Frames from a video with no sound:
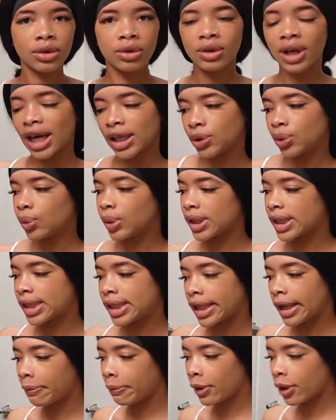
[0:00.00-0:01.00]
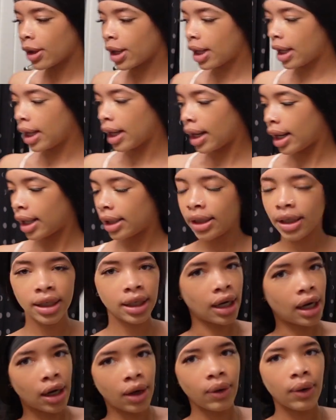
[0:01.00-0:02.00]
You got you a simple, you
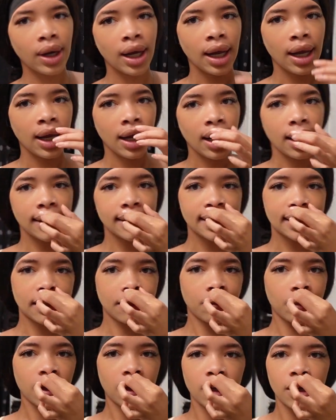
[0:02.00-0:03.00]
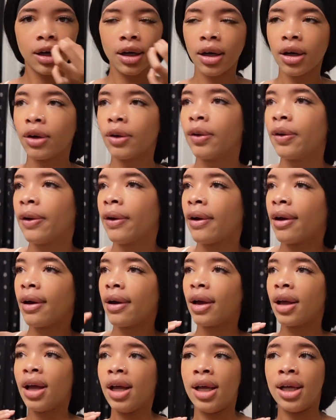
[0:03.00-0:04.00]
know, a simple little
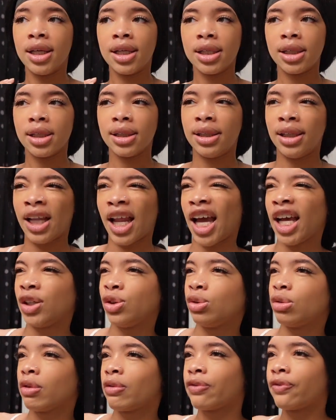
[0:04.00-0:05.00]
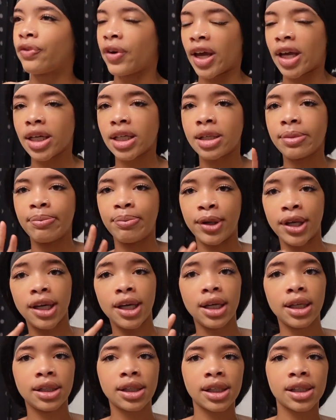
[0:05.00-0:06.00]
natural face
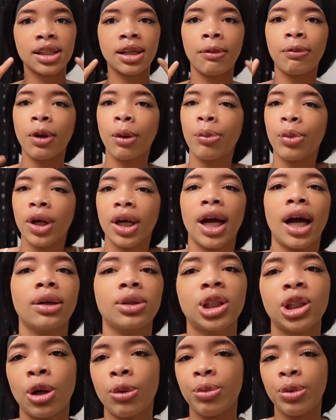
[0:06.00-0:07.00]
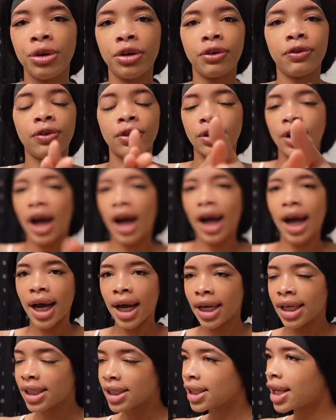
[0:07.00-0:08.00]
beat, just something to bring out your beautiful
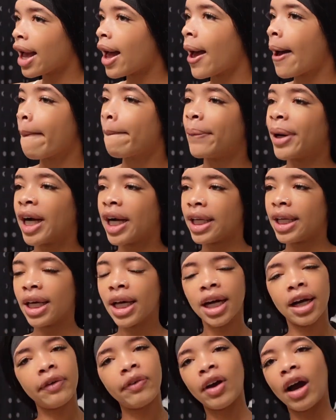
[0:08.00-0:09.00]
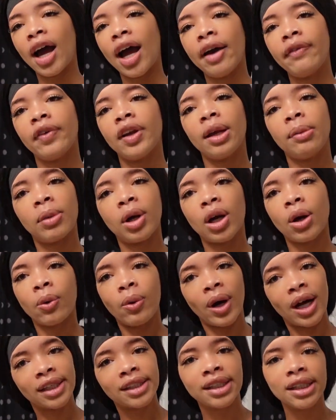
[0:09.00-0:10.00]
eyes. But yeah, if y'all have any more
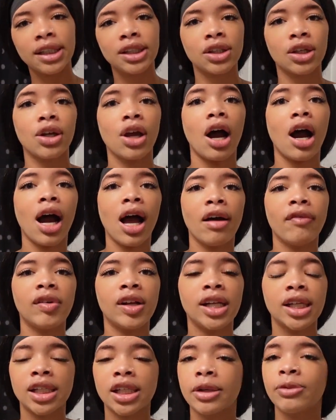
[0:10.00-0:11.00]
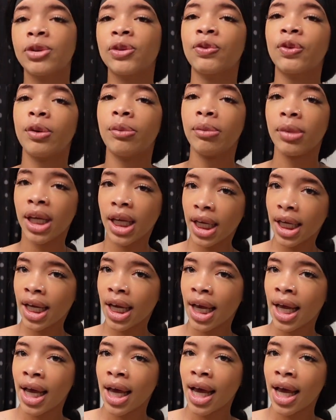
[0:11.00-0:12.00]
questions or y'all have any tips for me,
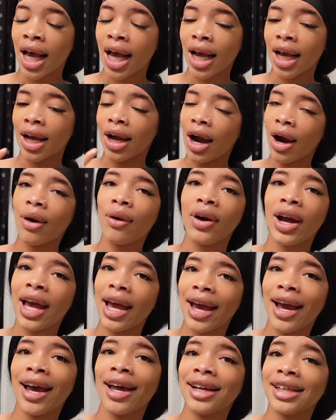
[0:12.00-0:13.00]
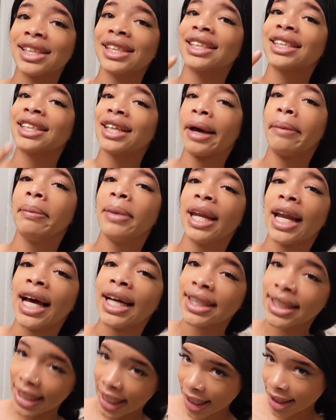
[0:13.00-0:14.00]
go ahead and send me
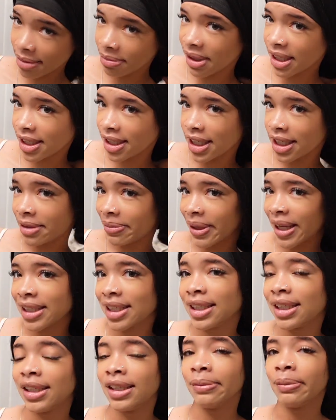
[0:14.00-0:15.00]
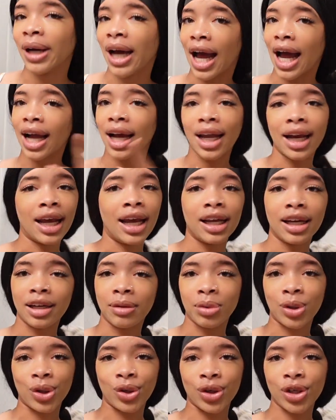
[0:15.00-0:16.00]
that text message, bestie. But I gotta hang
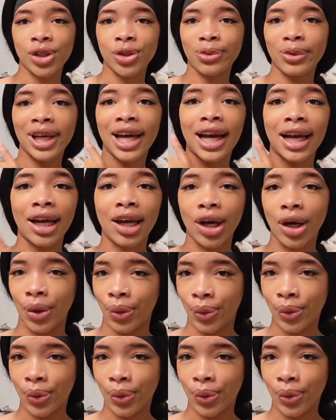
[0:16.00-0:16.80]
up, girl, because we gotta go.